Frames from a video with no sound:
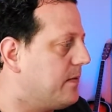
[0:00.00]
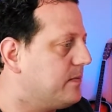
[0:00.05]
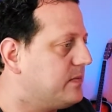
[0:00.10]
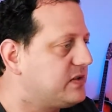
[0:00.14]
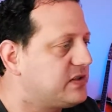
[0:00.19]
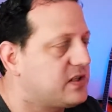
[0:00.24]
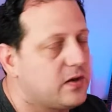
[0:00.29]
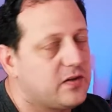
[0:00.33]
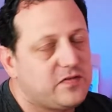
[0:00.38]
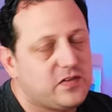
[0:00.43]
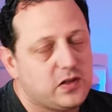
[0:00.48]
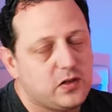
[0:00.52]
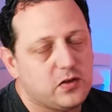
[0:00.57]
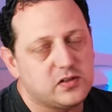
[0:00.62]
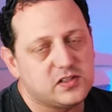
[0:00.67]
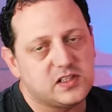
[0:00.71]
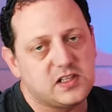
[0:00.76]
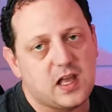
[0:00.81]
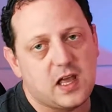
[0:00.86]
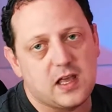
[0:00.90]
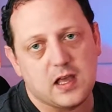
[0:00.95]
So if you're
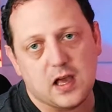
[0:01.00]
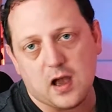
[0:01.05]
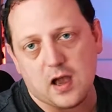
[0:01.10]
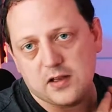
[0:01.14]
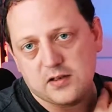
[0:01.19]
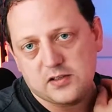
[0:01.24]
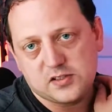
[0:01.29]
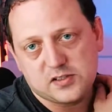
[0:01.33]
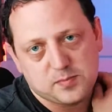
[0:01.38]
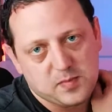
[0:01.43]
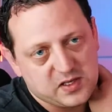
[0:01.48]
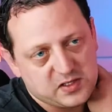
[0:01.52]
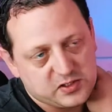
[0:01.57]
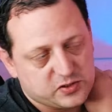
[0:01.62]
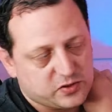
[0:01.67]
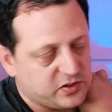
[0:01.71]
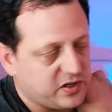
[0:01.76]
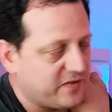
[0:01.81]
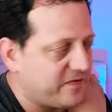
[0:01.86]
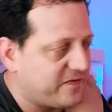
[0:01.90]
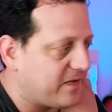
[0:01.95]
using AI, just make
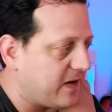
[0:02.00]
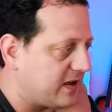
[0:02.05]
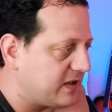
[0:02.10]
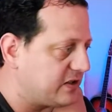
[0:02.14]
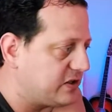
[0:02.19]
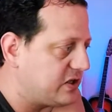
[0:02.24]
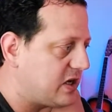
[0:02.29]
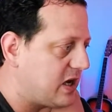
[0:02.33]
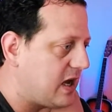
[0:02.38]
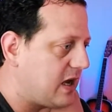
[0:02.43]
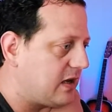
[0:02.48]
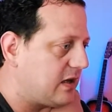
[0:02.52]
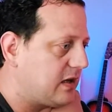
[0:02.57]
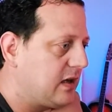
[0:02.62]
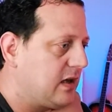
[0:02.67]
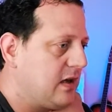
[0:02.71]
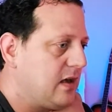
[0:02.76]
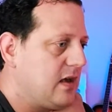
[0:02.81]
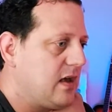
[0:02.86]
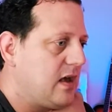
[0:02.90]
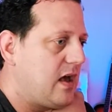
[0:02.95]
sure you fact check,
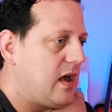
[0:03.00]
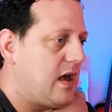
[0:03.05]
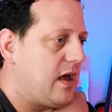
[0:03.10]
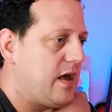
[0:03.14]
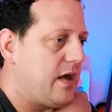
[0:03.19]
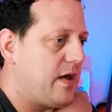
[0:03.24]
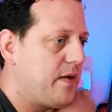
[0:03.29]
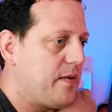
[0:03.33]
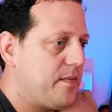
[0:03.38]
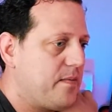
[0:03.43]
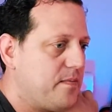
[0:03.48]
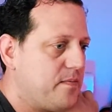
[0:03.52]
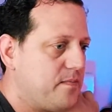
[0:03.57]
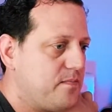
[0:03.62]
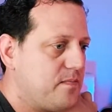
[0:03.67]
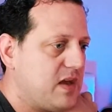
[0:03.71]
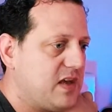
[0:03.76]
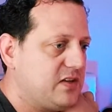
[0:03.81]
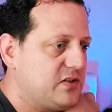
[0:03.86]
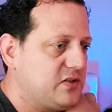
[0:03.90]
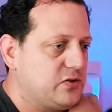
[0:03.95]

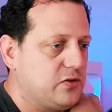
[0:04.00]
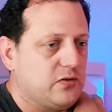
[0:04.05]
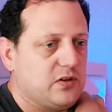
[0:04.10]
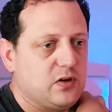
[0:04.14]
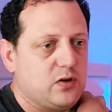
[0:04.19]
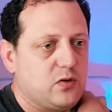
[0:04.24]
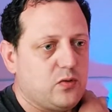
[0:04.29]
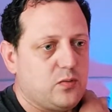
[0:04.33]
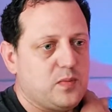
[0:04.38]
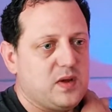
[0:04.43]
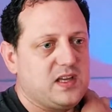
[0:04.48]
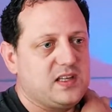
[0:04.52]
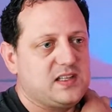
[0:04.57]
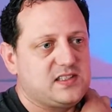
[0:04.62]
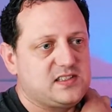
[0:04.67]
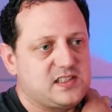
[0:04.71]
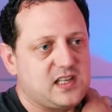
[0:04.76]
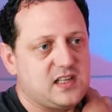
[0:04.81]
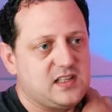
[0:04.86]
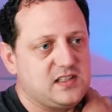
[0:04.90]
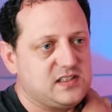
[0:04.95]
make sure it all makes
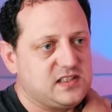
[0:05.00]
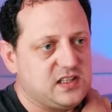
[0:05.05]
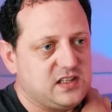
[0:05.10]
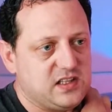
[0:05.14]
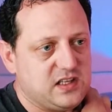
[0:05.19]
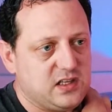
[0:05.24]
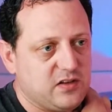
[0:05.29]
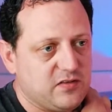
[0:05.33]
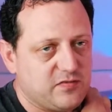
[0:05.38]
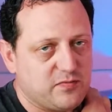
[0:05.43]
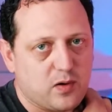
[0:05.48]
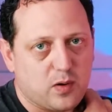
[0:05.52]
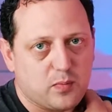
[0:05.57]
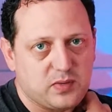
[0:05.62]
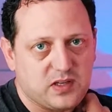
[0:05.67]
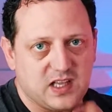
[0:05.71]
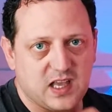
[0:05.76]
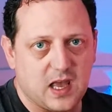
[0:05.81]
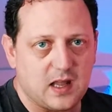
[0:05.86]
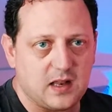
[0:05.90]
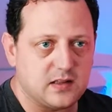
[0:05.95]
sense and that you've
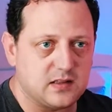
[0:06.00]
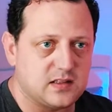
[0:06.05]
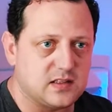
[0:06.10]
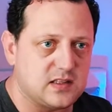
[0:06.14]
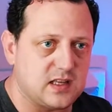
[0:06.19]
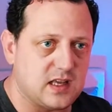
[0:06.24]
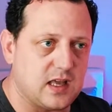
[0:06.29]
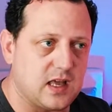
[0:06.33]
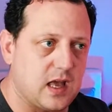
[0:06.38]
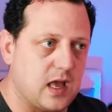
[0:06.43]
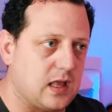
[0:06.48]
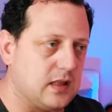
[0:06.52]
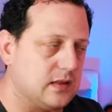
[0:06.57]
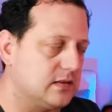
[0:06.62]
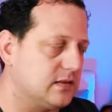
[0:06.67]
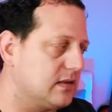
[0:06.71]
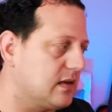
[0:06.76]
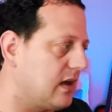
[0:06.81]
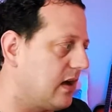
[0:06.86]
properly edited it, and